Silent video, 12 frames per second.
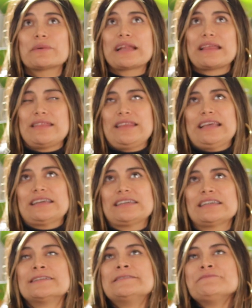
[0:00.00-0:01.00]
what I
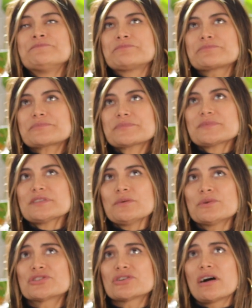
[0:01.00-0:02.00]
think,
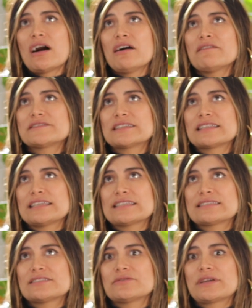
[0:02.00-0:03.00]
which often
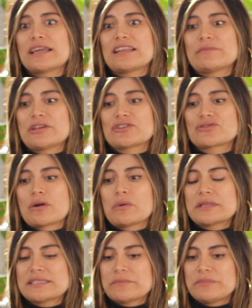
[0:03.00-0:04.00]
leads to getting me in trouble
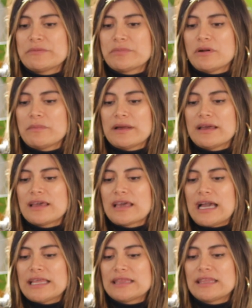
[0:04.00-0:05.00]
with some people. But
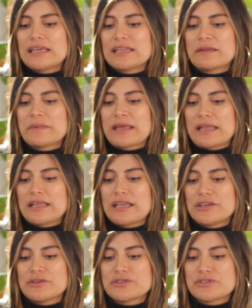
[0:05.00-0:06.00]
I think in the beginning
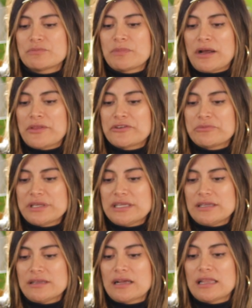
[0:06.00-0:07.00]
it used to bother
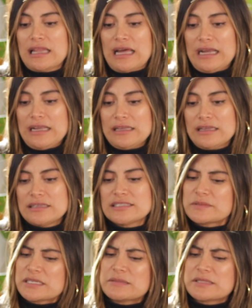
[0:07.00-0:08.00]
me a lot, and
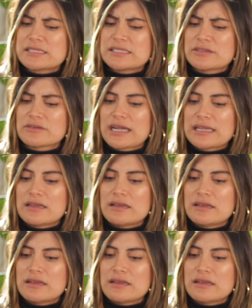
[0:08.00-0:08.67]
sometimes it still kind